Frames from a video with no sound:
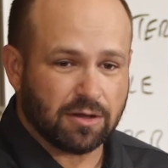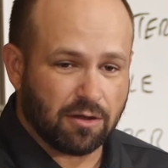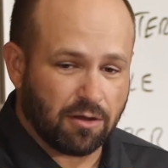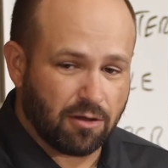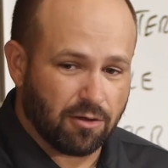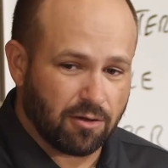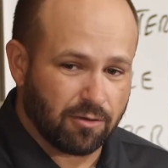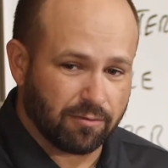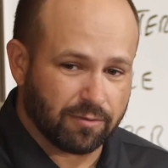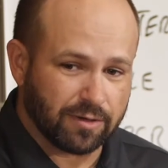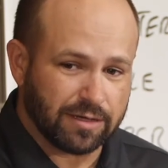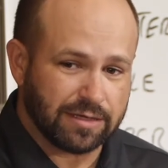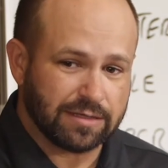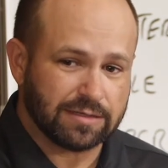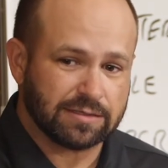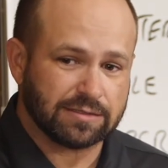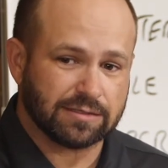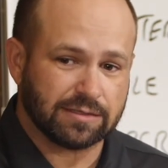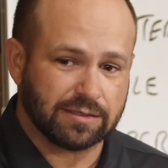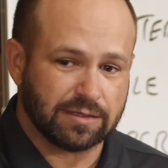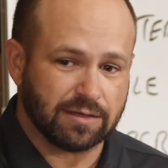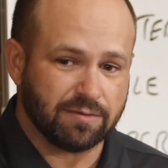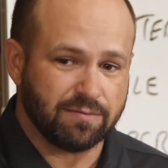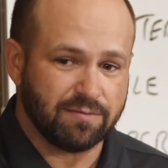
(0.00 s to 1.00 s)
always
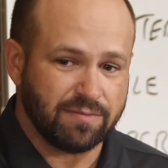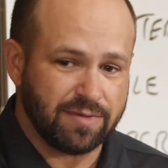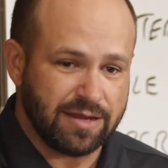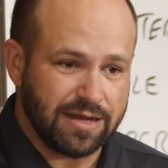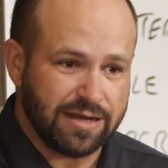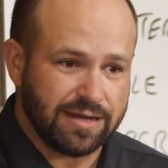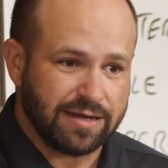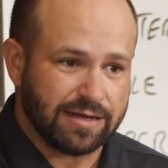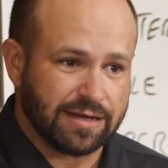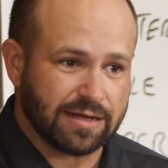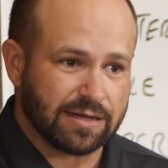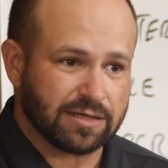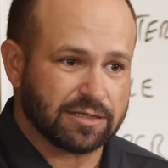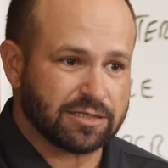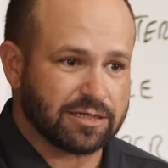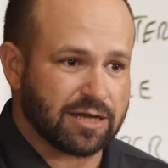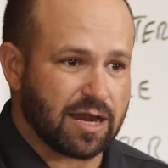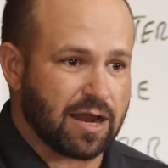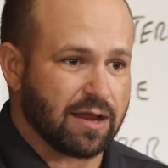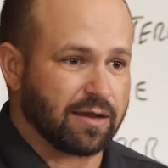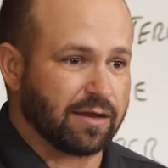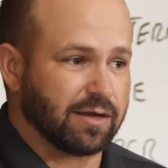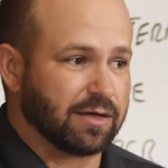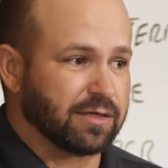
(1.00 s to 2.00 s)
an immediate
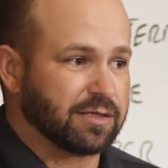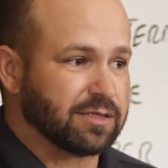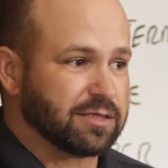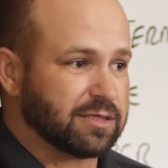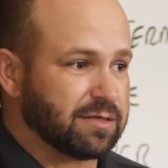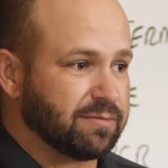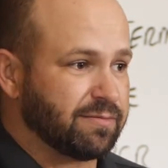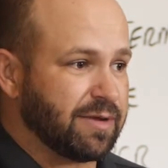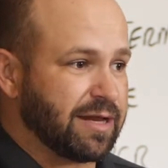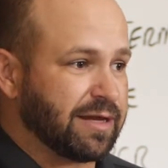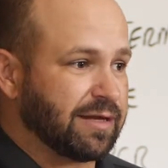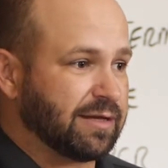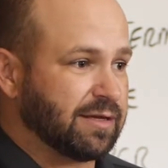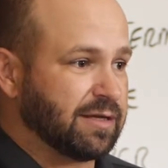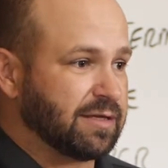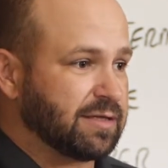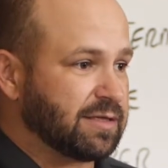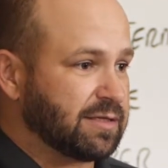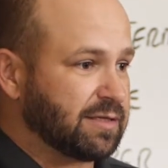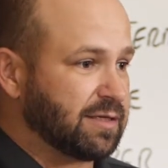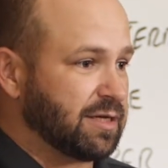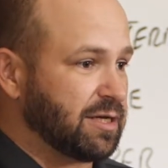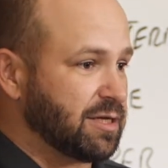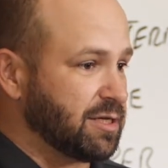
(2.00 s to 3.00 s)
challenge to make a
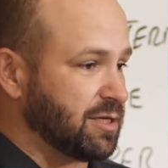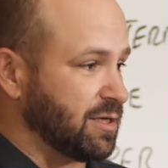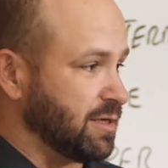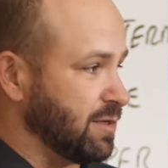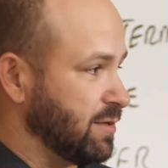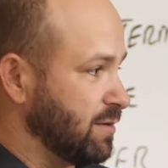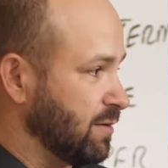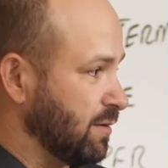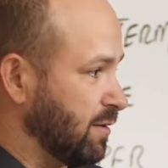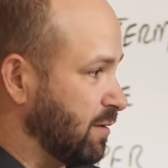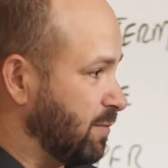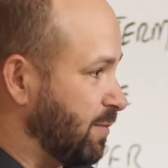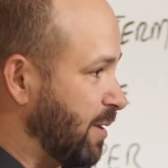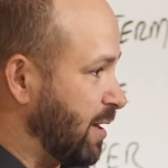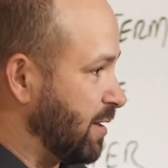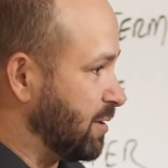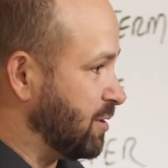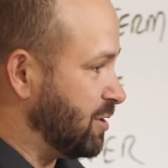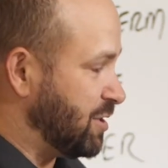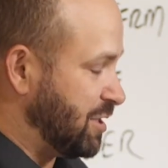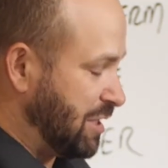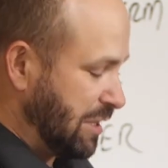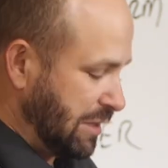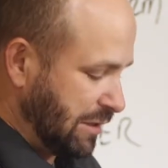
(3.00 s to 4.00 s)
decision
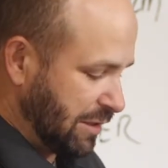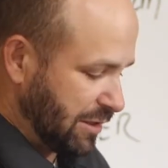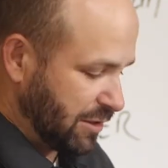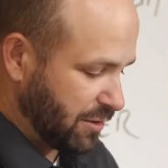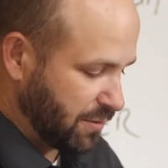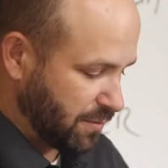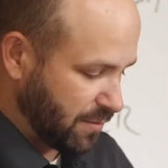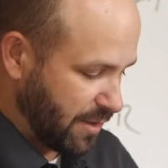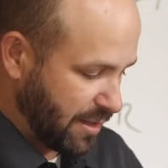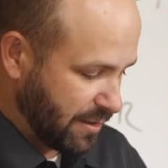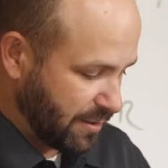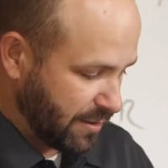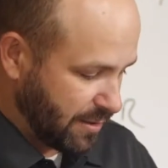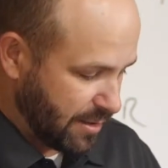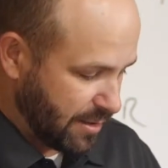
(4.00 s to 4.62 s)
about Jesus right